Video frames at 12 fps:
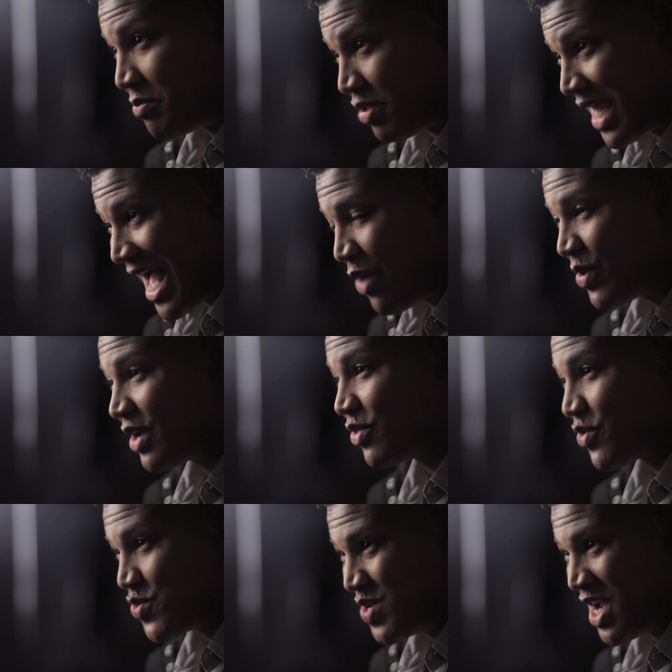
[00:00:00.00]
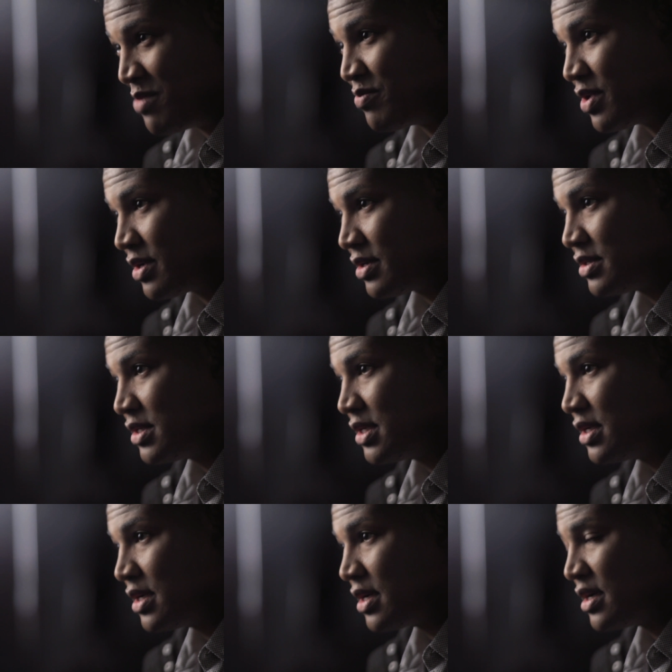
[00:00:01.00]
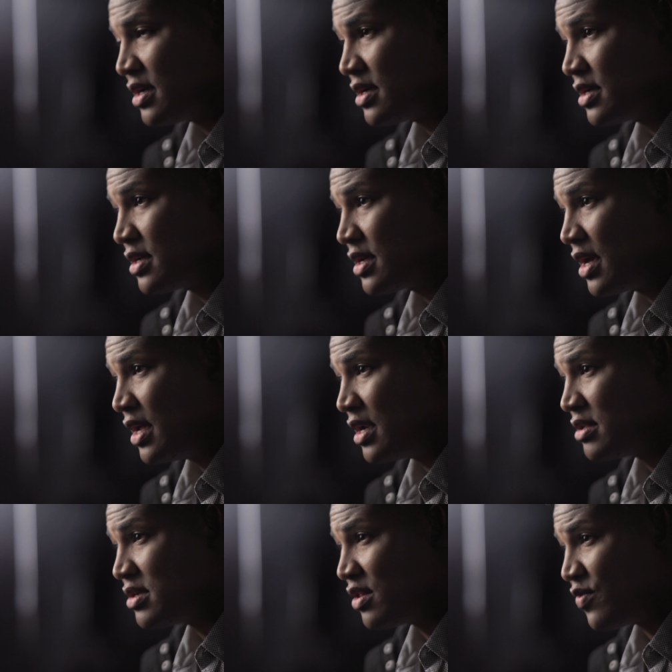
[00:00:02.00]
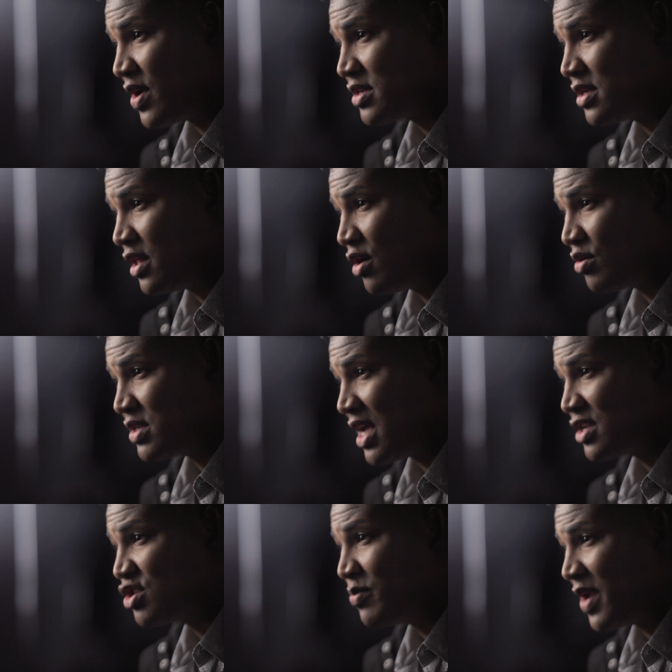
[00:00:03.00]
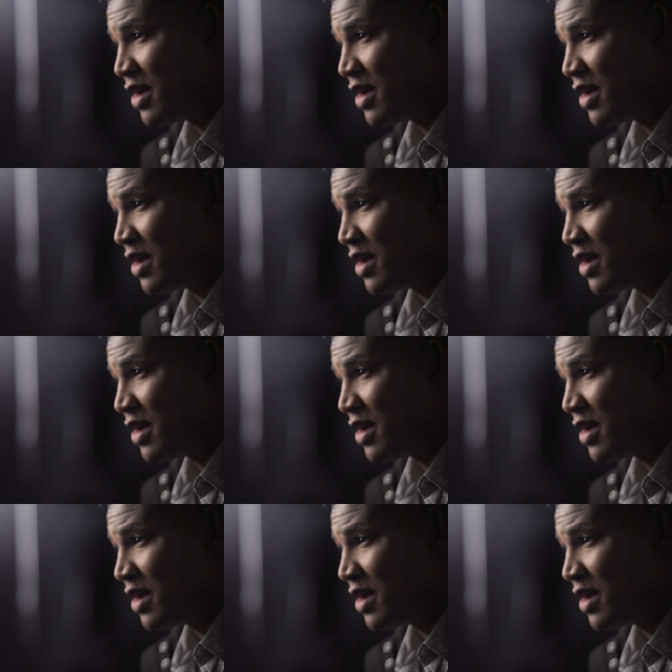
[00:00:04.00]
plowing through Numbers and into the rest of the Old Testament,